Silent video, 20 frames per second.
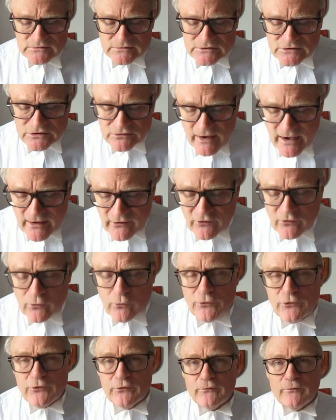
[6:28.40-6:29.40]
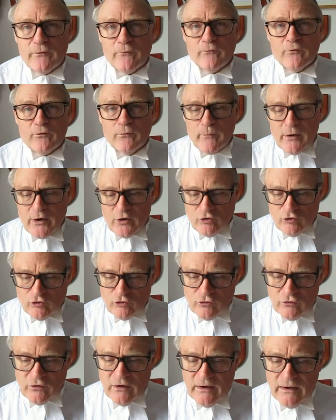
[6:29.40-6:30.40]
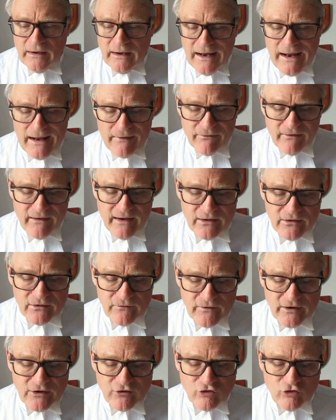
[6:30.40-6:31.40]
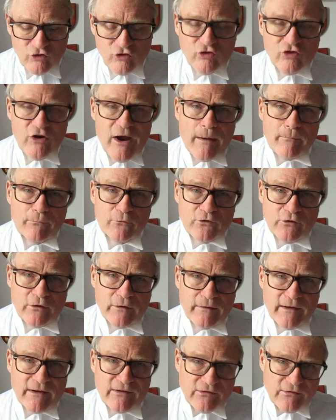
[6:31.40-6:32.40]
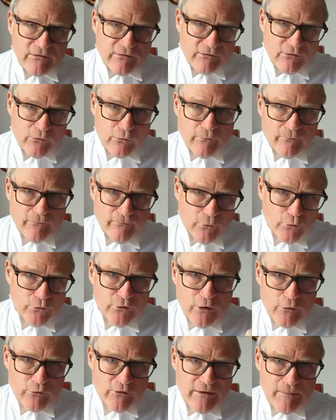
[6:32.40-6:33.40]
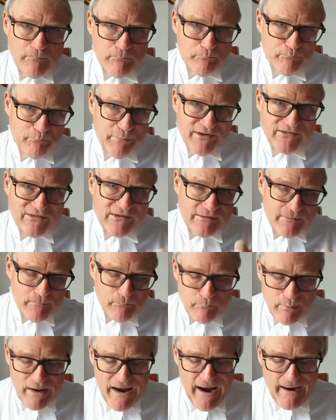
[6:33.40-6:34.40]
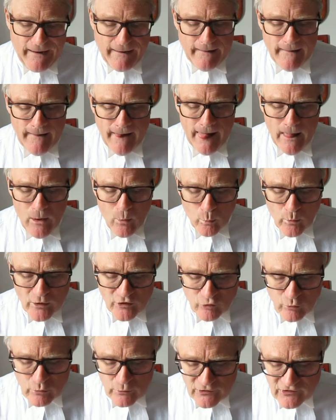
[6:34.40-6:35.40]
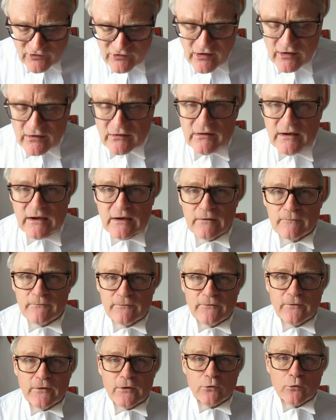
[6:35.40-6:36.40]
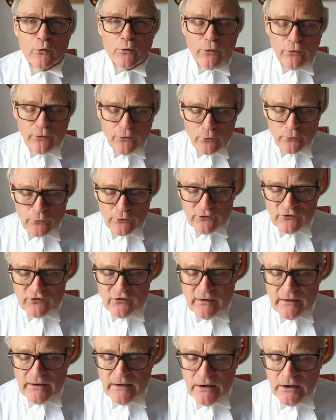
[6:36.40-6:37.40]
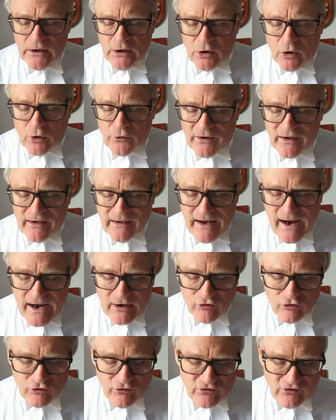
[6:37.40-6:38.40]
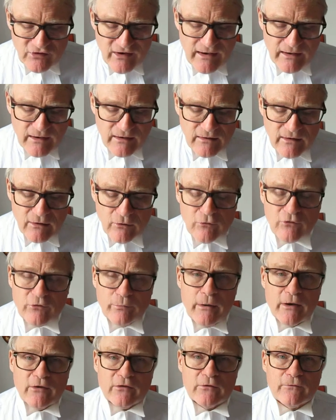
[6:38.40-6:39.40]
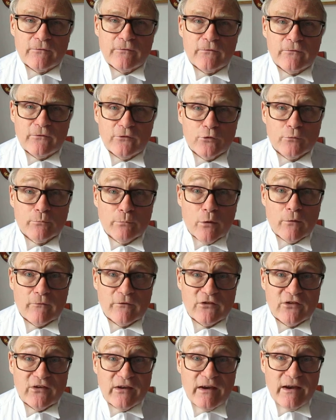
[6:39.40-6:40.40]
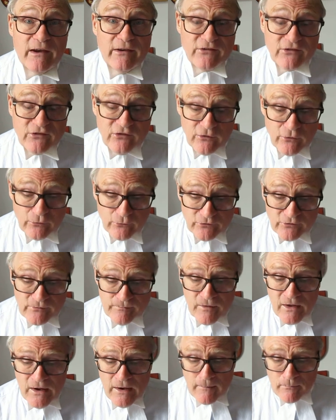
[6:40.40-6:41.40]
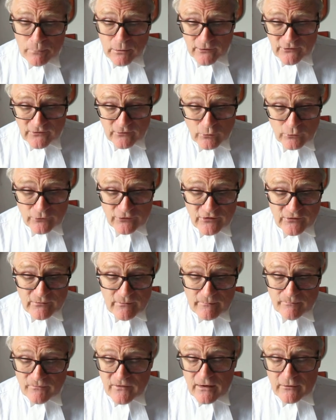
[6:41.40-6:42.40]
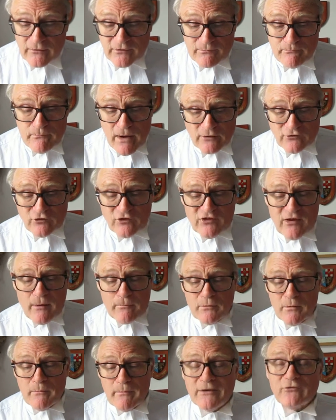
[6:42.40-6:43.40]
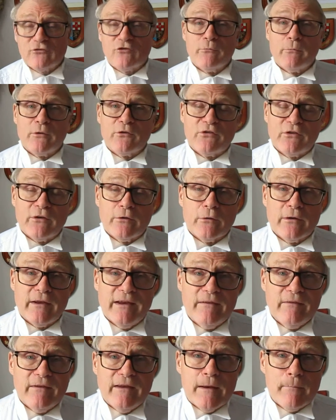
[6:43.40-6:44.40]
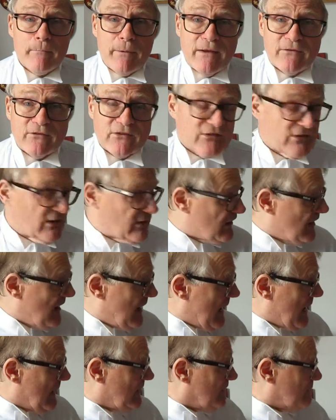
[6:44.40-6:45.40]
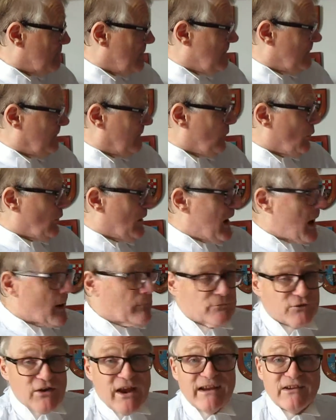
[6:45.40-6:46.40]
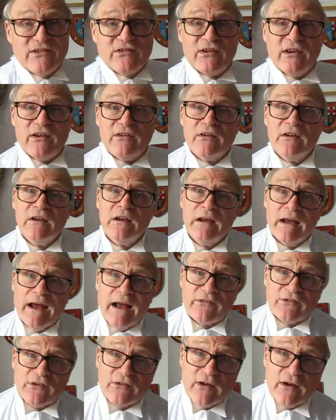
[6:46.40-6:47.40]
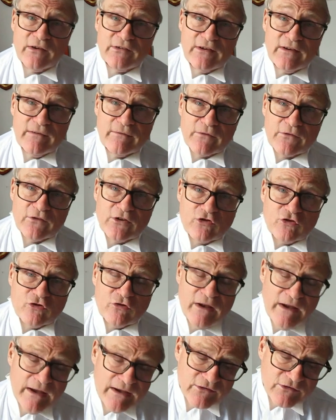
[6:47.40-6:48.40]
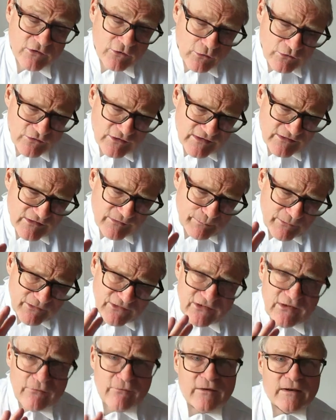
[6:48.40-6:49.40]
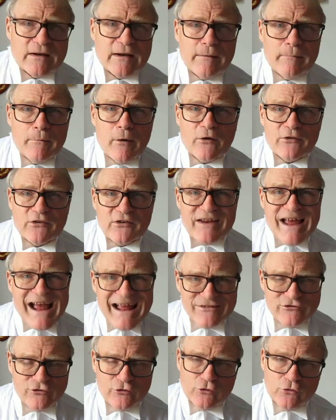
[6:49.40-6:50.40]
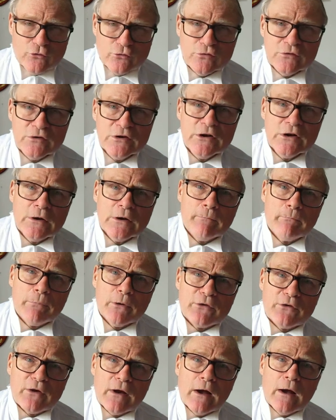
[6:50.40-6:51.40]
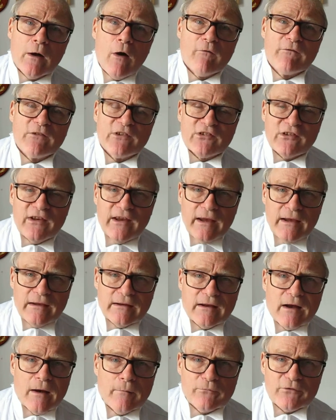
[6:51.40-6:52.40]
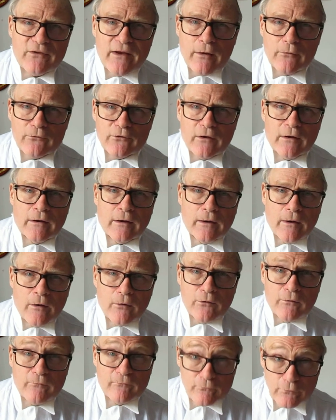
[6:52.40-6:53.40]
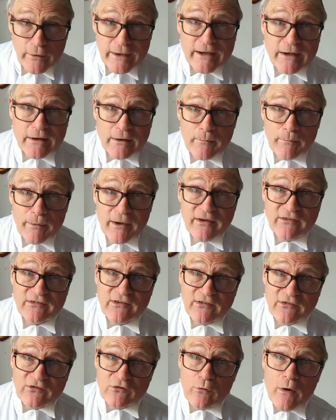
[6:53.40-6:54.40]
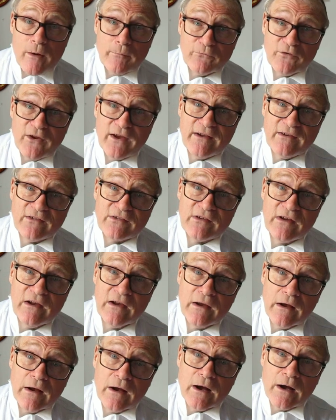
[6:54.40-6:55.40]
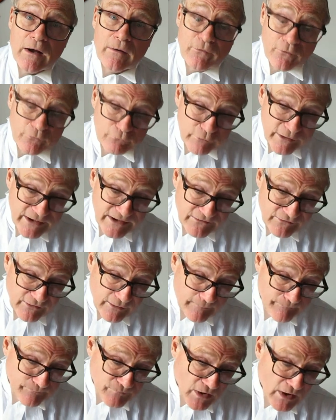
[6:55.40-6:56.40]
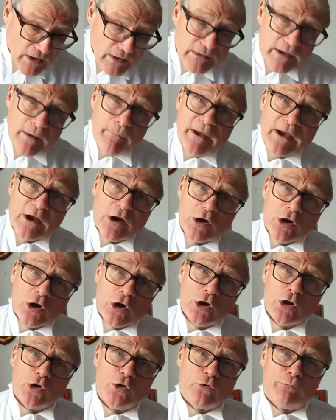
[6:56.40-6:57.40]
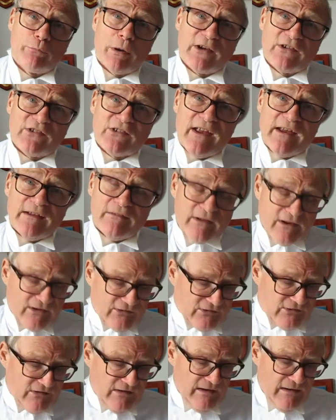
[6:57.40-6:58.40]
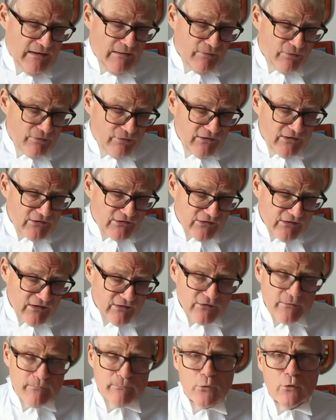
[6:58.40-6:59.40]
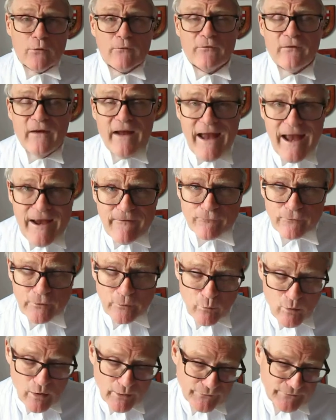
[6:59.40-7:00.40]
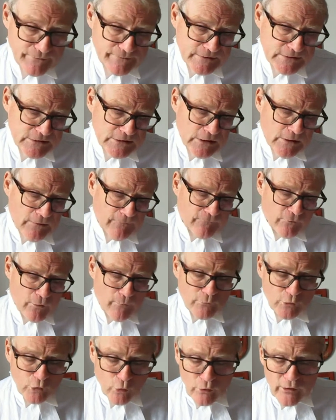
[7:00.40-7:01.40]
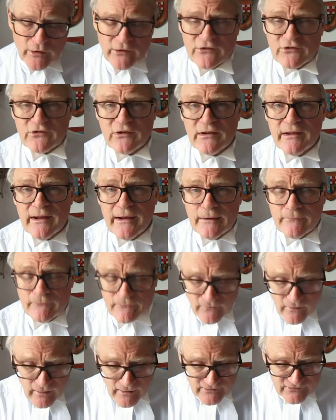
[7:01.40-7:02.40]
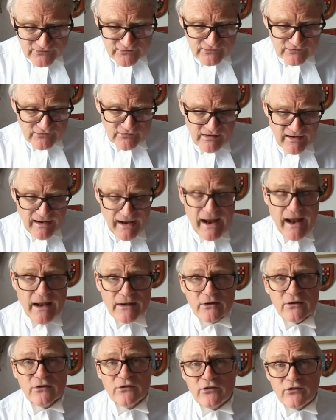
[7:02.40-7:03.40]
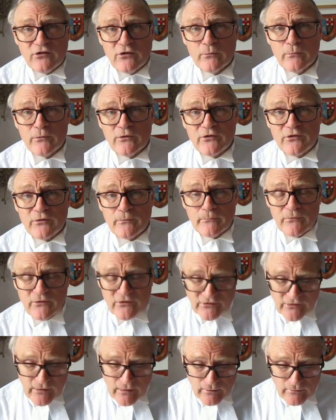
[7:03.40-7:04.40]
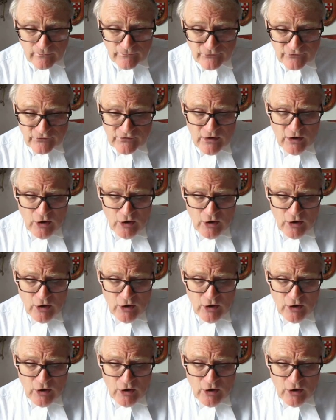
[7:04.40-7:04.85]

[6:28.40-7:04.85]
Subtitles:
correct sources of information at the end of each chapter. And that's the sort of footnoting bit at the back, which will certainly confer authority on any action taken in respect of fuel poverty issues. Plus, of course, there is much supplementary material in the appendices, and it's been fully updated as a 19th edition. It's not done specifically as an annual, but obviously it comes out on a regular basis to update the reader. Let me conclude by saying this. This is a book for everyone, from lawyers to lay advisors and consumers themselves,